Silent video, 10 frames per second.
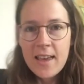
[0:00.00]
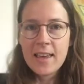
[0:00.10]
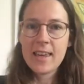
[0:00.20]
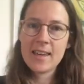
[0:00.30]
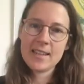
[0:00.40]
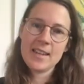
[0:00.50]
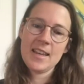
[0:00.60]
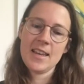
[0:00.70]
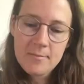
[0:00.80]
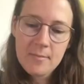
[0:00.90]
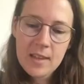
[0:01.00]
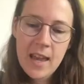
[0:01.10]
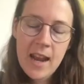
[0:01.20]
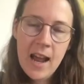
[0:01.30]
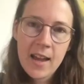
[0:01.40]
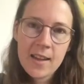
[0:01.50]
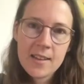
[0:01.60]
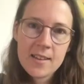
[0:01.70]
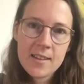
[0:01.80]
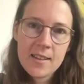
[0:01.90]
kid. And
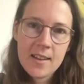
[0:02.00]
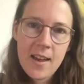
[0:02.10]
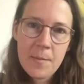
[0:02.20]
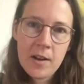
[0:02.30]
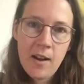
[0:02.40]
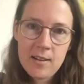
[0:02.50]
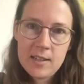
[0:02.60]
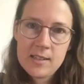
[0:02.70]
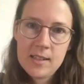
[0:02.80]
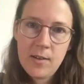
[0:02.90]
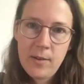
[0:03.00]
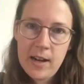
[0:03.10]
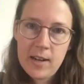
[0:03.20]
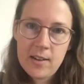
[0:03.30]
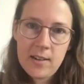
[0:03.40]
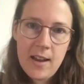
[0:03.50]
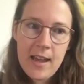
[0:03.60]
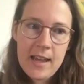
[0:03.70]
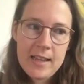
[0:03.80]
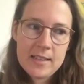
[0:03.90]
I am an artist and a writer,
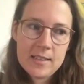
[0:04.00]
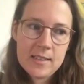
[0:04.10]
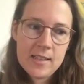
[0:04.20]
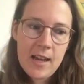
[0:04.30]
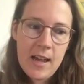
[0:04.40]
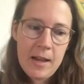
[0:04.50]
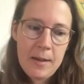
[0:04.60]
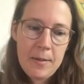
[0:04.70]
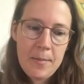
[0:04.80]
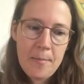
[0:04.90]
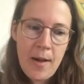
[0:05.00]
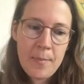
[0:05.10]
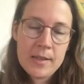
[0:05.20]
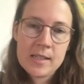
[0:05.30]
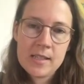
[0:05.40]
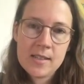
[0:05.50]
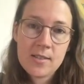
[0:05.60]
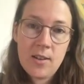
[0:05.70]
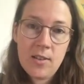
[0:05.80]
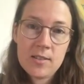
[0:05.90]
and my business is
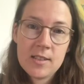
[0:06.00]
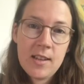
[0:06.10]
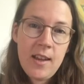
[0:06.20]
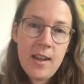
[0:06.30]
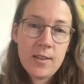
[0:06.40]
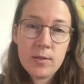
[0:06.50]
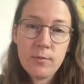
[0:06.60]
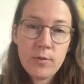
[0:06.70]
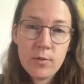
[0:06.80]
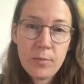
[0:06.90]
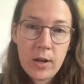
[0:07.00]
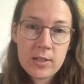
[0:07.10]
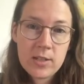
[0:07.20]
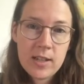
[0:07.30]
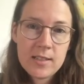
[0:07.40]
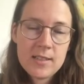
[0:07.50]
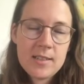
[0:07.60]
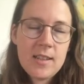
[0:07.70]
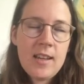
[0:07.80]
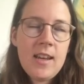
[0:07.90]
called Heirloom Food Project.
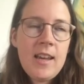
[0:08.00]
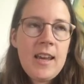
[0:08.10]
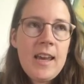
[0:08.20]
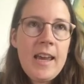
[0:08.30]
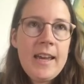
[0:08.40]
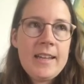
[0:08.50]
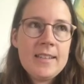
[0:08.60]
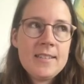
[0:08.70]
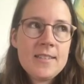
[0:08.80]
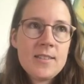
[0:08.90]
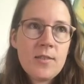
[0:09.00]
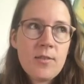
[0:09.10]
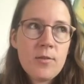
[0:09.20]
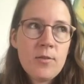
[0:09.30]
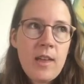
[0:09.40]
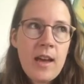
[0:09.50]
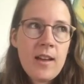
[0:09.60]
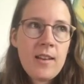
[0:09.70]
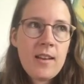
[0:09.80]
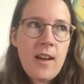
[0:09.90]
And through
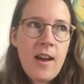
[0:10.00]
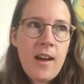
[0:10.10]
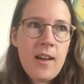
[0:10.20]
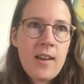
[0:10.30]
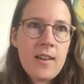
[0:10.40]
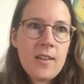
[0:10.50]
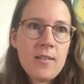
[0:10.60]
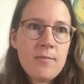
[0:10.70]
that, I